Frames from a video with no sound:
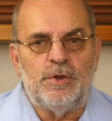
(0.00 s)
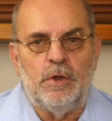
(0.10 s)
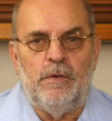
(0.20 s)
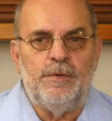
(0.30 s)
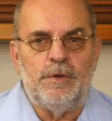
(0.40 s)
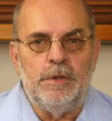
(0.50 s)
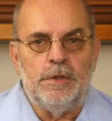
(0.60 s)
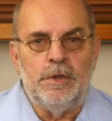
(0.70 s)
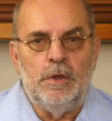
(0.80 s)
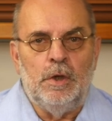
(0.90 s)
of
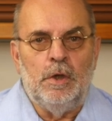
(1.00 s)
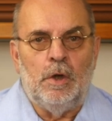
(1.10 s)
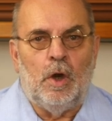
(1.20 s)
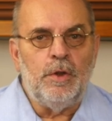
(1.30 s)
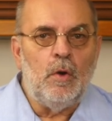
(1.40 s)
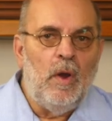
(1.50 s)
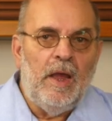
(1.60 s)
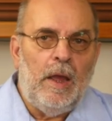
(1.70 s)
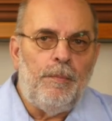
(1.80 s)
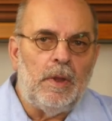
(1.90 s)
services, although
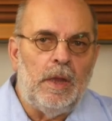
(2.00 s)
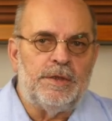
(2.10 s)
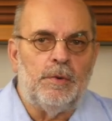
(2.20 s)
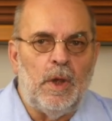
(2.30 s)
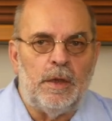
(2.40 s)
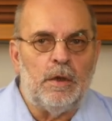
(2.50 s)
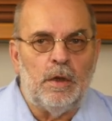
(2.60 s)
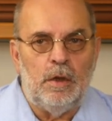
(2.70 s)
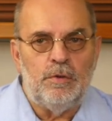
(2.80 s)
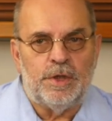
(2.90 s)
Apple has a rather
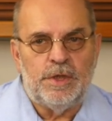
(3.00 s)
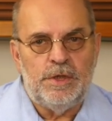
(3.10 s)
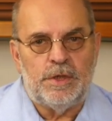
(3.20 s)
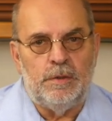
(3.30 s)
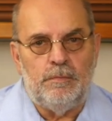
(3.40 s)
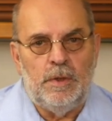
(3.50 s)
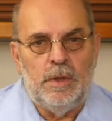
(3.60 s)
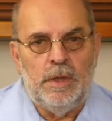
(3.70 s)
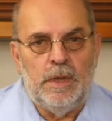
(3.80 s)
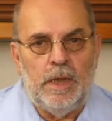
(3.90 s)
closed system
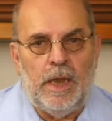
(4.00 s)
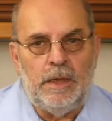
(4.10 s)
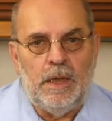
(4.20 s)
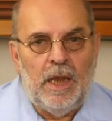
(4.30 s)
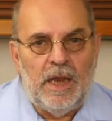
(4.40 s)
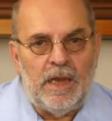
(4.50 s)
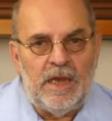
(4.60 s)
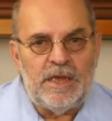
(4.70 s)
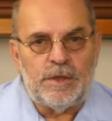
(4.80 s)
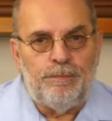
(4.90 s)
and a
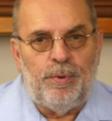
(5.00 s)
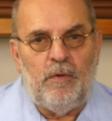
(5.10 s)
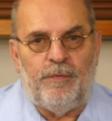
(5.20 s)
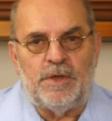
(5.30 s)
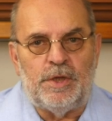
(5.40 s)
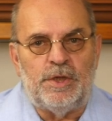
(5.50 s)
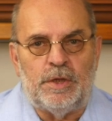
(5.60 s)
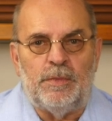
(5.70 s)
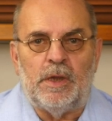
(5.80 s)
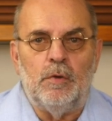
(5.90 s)
less perfect
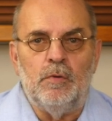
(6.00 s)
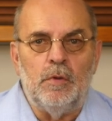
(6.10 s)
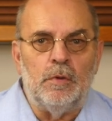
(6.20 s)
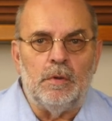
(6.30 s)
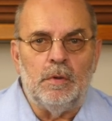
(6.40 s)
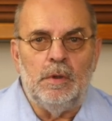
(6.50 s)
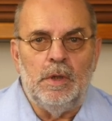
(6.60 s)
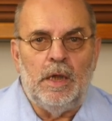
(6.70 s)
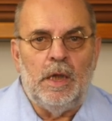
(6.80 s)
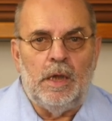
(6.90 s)
system than Google.
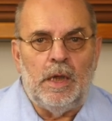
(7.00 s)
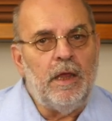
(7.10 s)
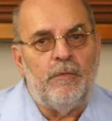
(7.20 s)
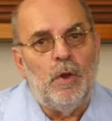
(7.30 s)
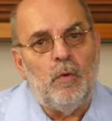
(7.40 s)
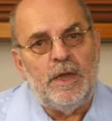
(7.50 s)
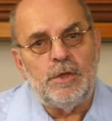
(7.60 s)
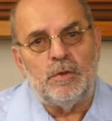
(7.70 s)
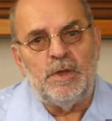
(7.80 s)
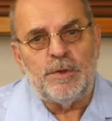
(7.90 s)
I have no
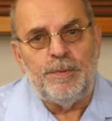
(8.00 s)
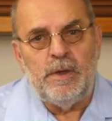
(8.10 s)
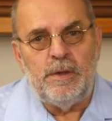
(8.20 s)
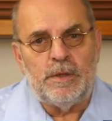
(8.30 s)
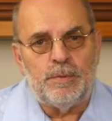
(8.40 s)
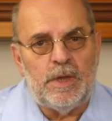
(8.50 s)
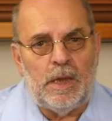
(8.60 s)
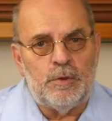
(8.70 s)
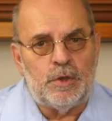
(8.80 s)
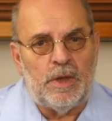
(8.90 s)
hands-on experience with
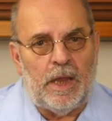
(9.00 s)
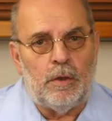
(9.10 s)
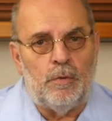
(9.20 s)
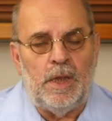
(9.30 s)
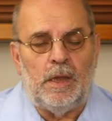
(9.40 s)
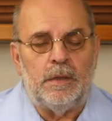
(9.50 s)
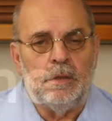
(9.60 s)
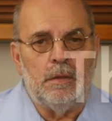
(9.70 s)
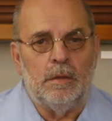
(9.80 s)
Amazon Echo yet.